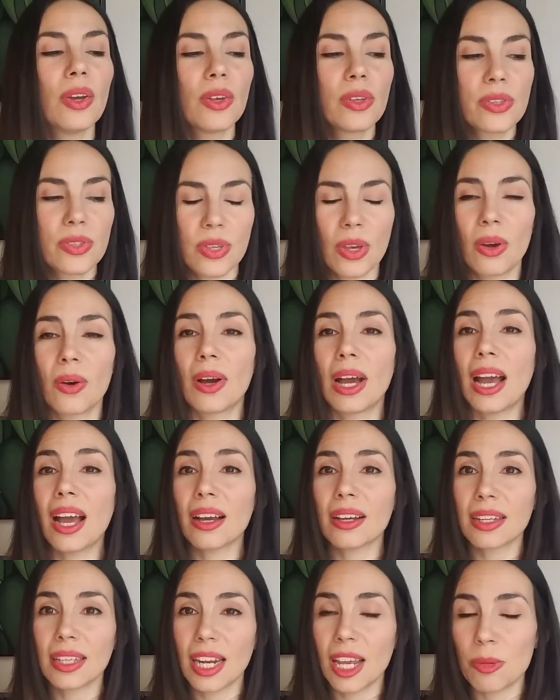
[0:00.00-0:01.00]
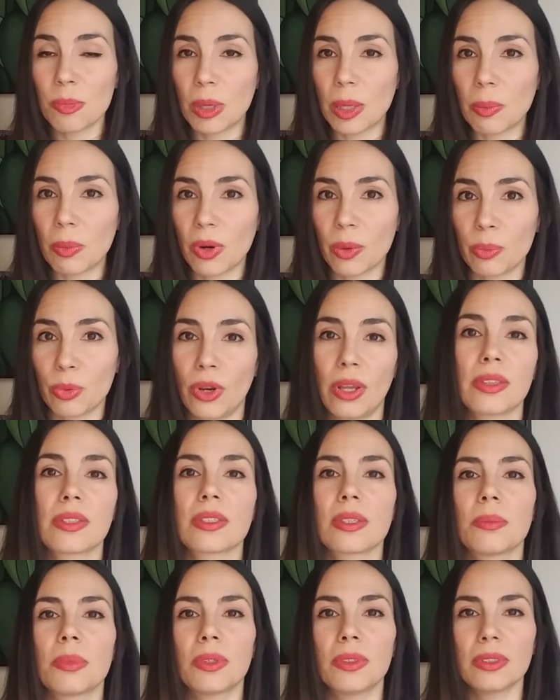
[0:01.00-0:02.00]
So how can I be more
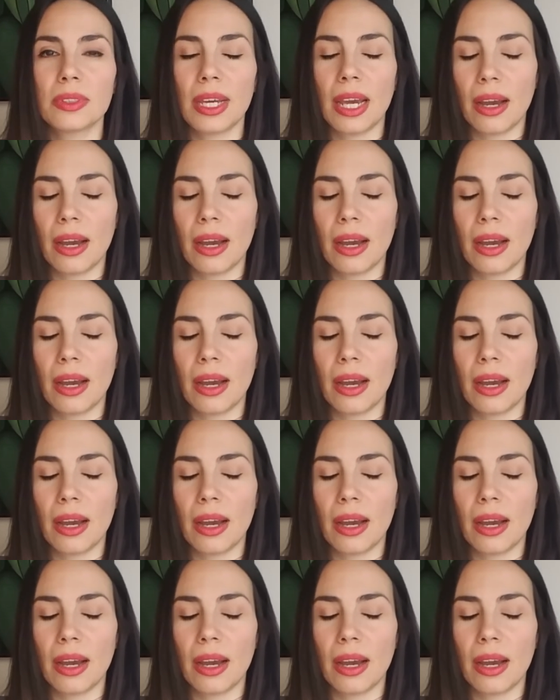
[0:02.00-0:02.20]
principled?